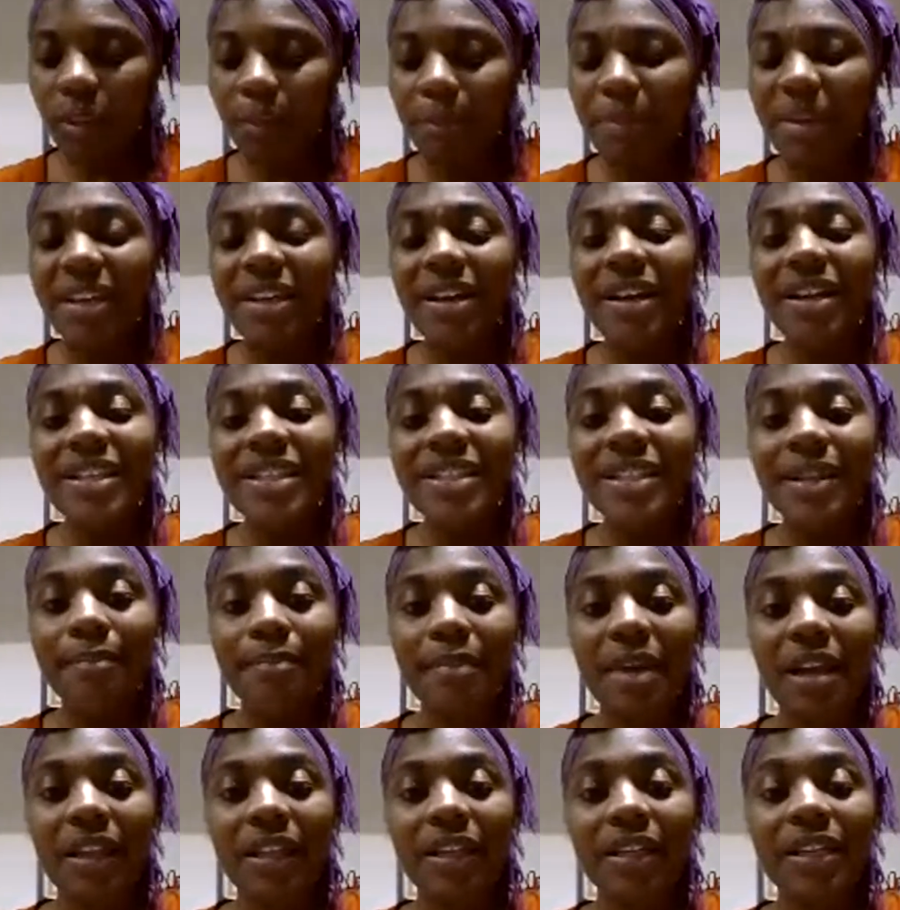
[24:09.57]
because the
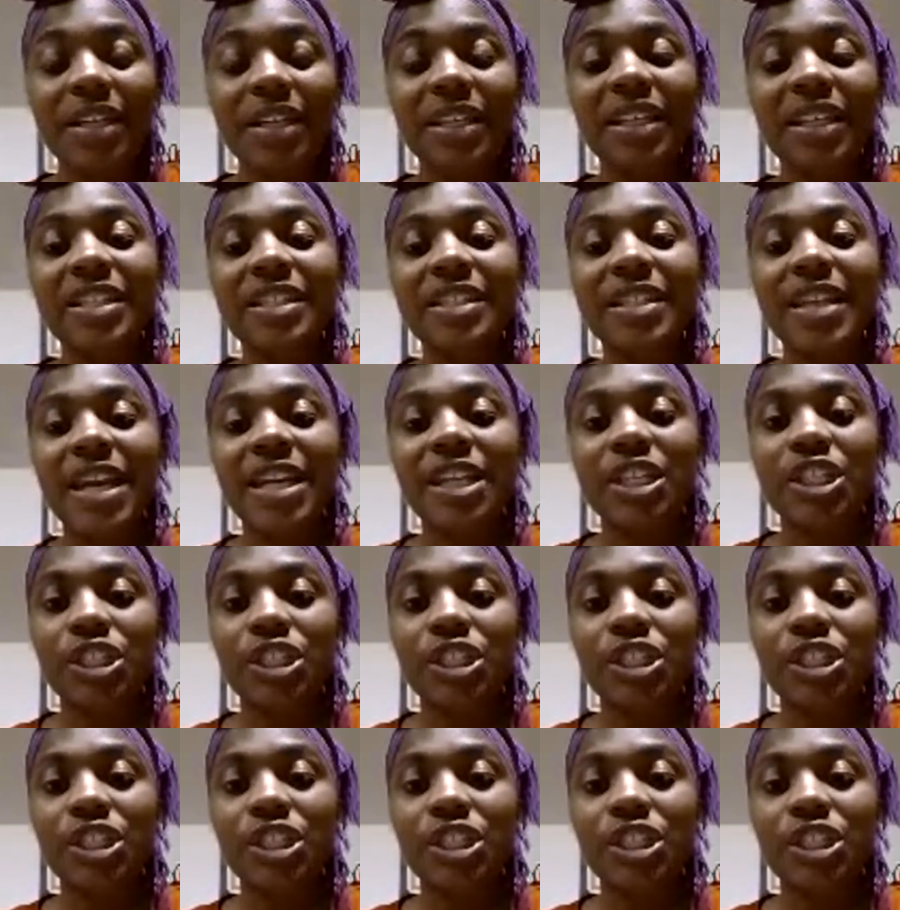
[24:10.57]
melanin can take